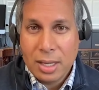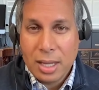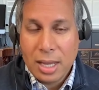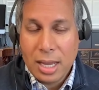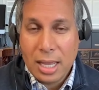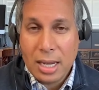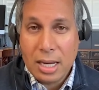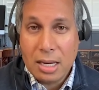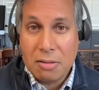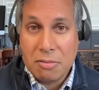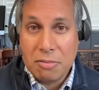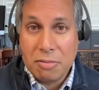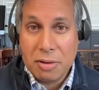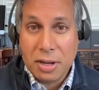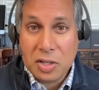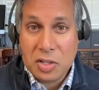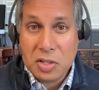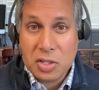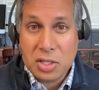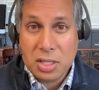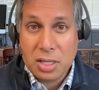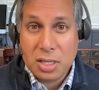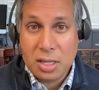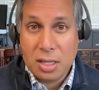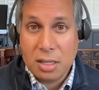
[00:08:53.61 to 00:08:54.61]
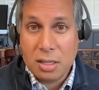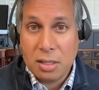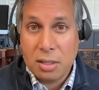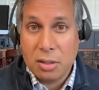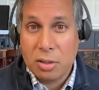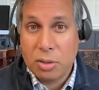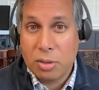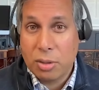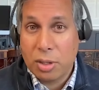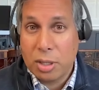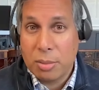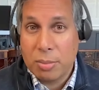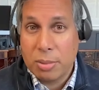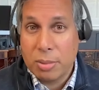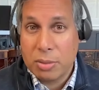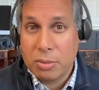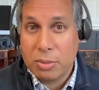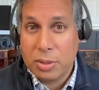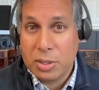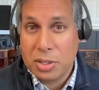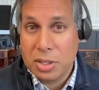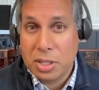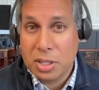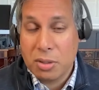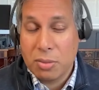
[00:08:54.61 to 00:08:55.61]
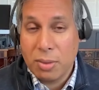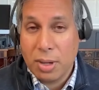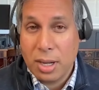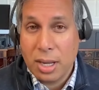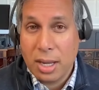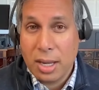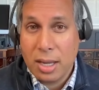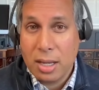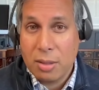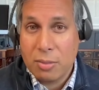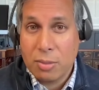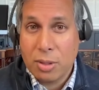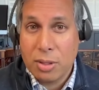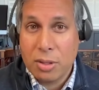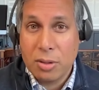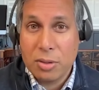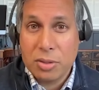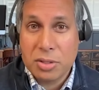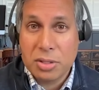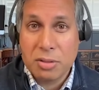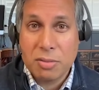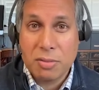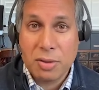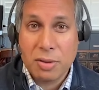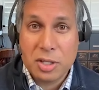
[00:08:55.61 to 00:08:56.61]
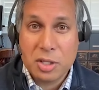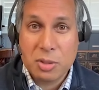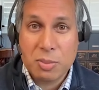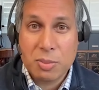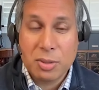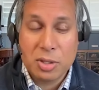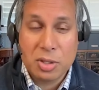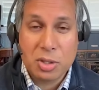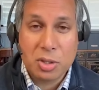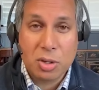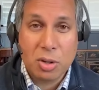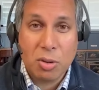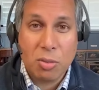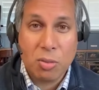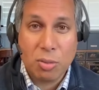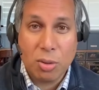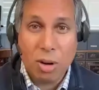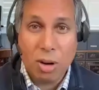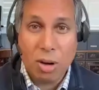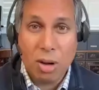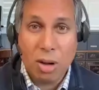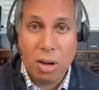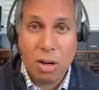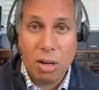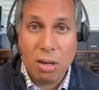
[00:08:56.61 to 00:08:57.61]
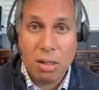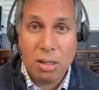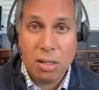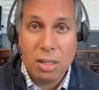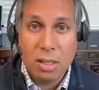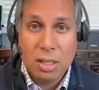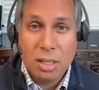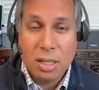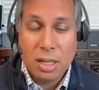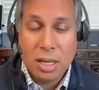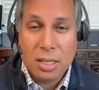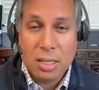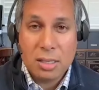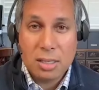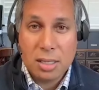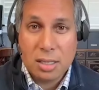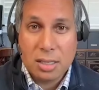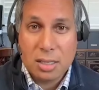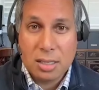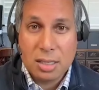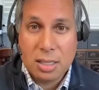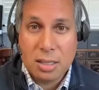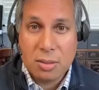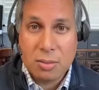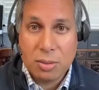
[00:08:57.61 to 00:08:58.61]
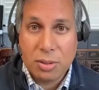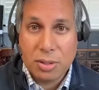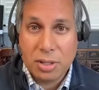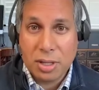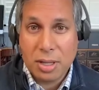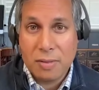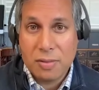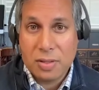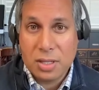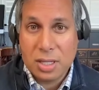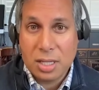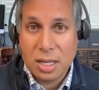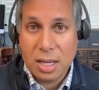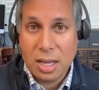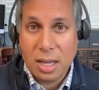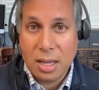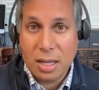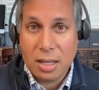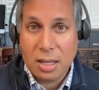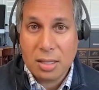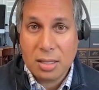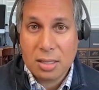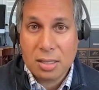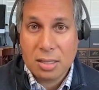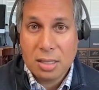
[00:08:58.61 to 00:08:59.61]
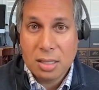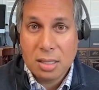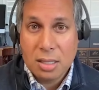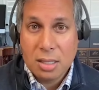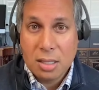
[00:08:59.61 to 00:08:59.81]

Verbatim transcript: and investing it in an incredibly risky way and when those investments go wrong as they did with FTX